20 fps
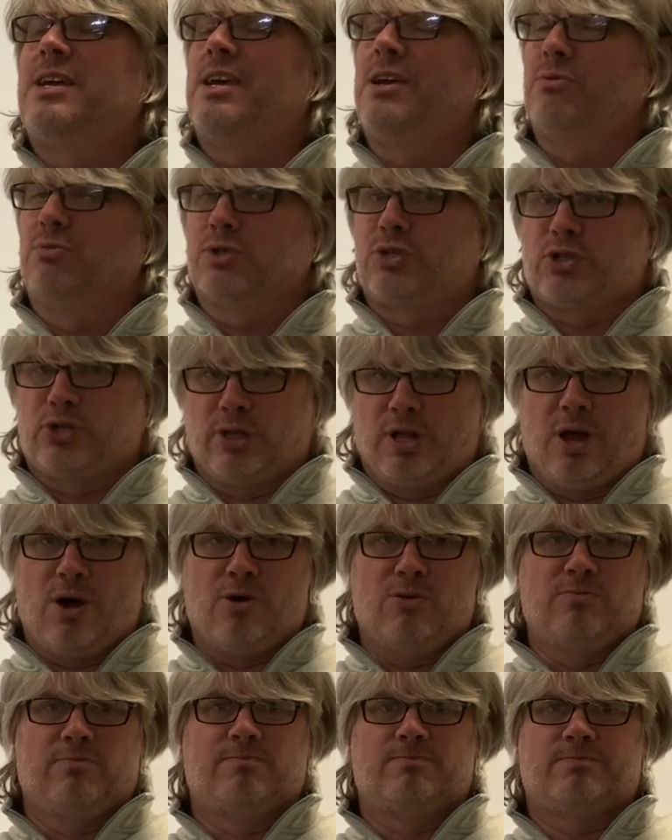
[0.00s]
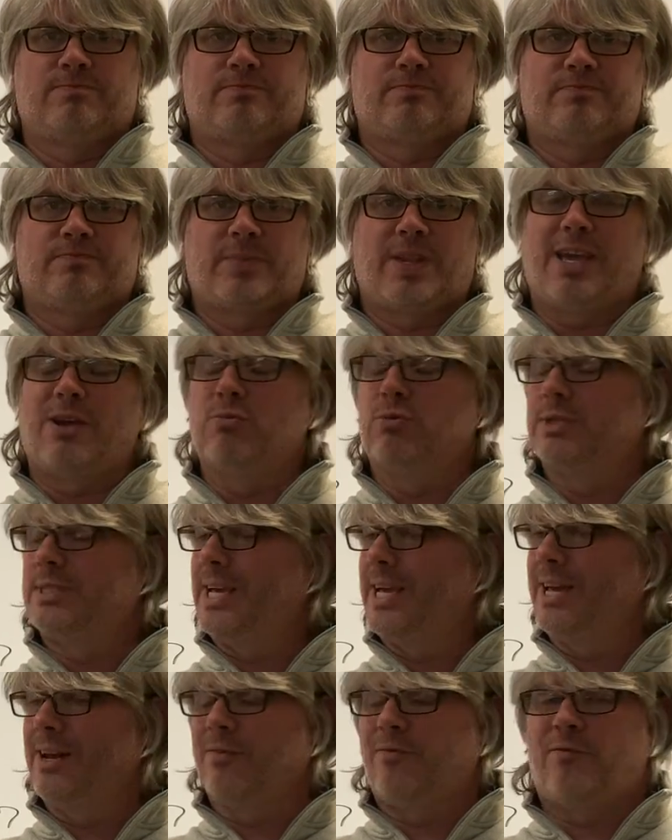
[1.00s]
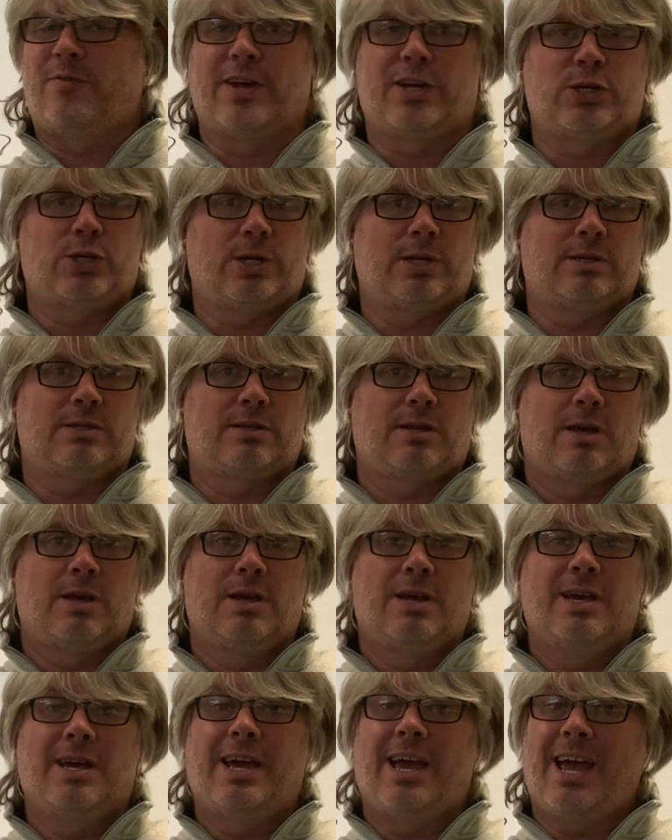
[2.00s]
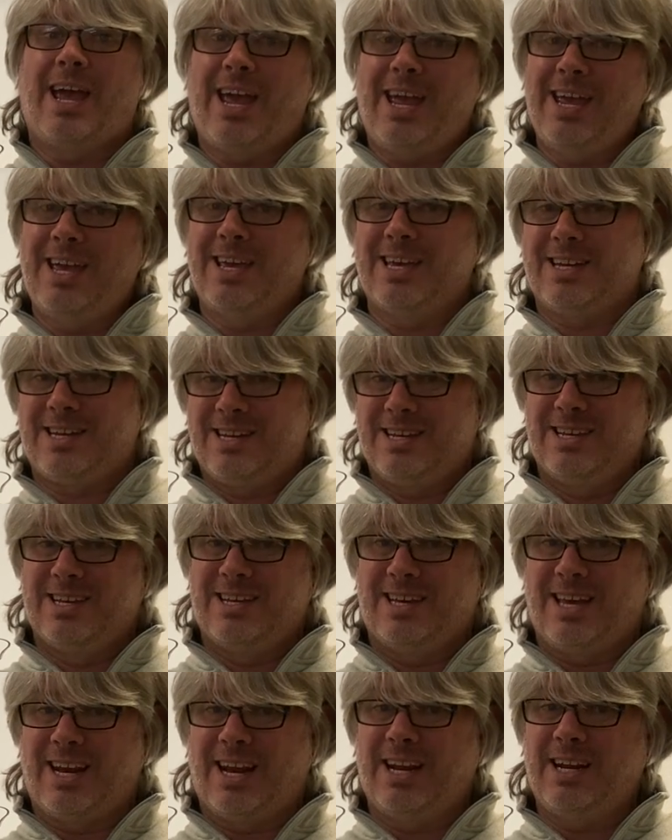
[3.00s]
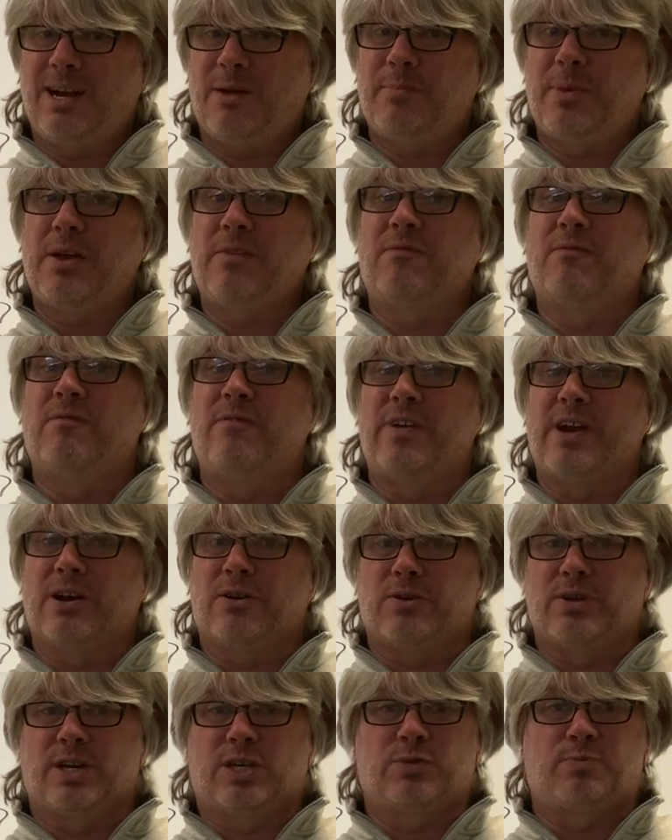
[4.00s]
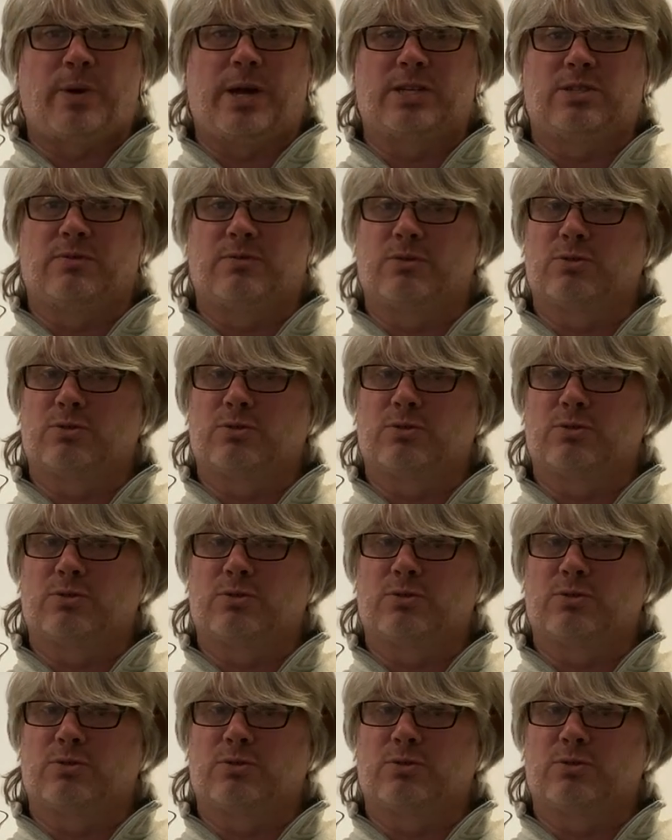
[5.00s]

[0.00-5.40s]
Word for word: it was slow, it was inefficient, and it ended up being very expensive.